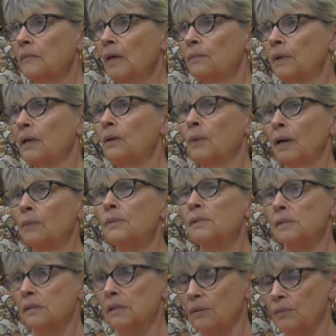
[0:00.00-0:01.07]
but anyway, it
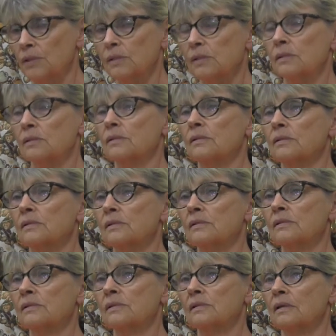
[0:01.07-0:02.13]
was
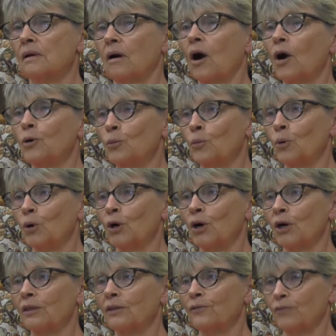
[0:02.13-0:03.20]
hard
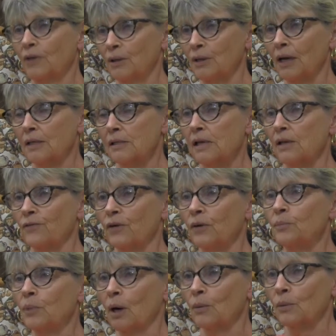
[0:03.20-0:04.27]
work. The fun, like I said, the
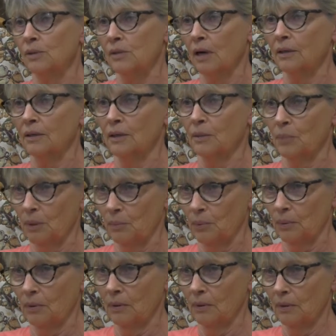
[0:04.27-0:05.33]
fun part was talking to the
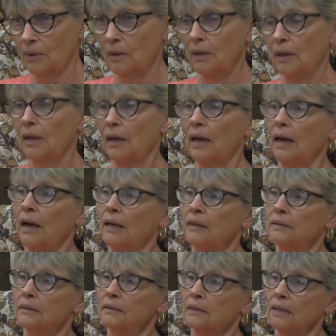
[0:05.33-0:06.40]
people
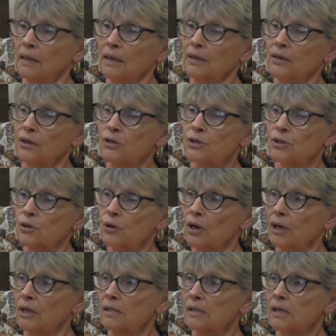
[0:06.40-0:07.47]
and getting their
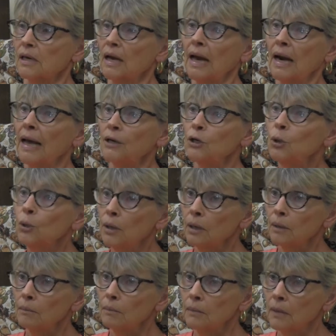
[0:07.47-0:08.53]
stories, and I knew
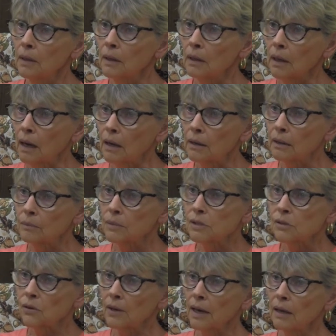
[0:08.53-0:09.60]
them, a lot of them,
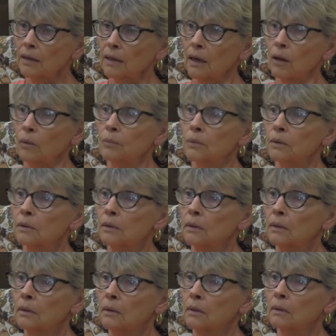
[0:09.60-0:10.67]
so that helped.
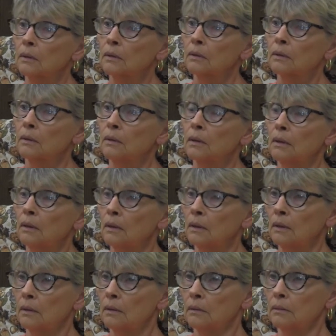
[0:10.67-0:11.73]
Who all did,
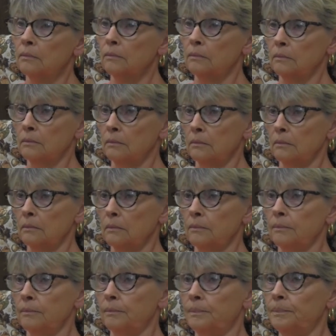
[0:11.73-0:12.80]
was it just a bunch of people
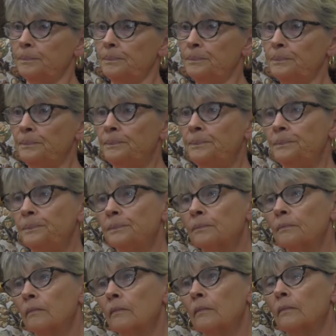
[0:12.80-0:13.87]
that had been in the area
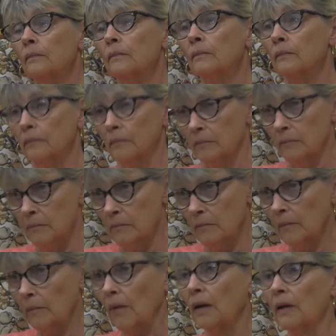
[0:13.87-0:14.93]
for a long time?
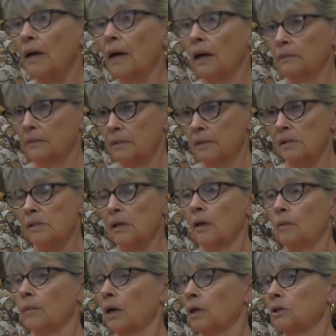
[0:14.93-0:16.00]
Mm-hmm. Yeah, the
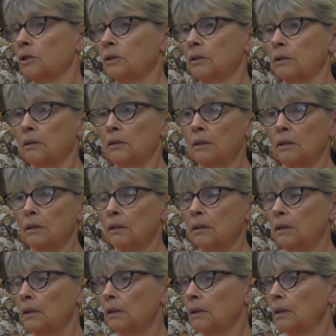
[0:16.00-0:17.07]
salt marshes. The
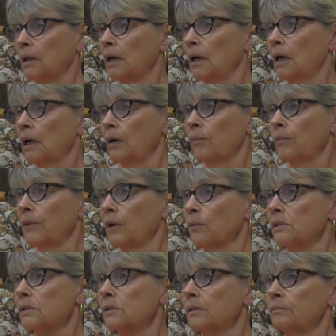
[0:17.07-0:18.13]
there
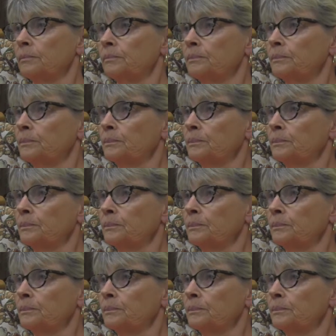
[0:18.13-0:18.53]
were some